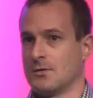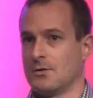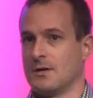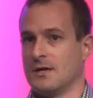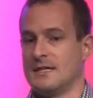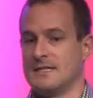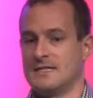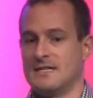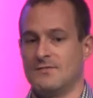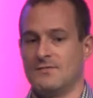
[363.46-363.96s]

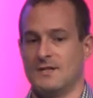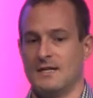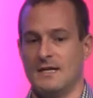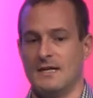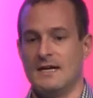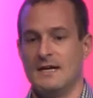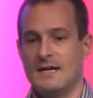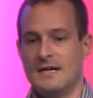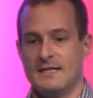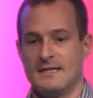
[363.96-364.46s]

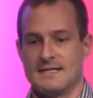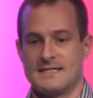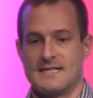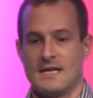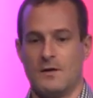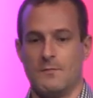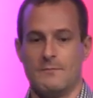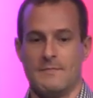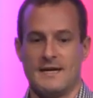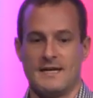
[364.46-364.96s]
Creativity that's
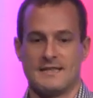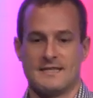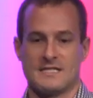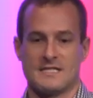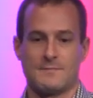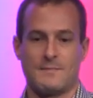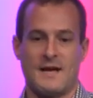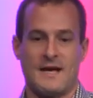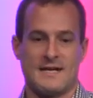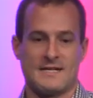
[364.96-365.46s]
helped make
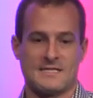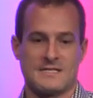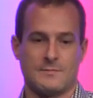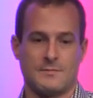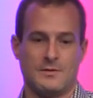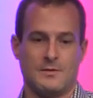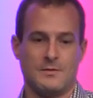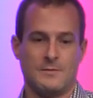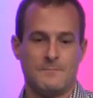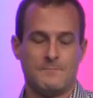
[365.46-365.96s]
this
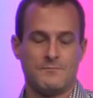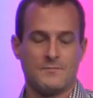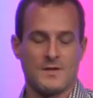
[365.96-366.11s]
possible.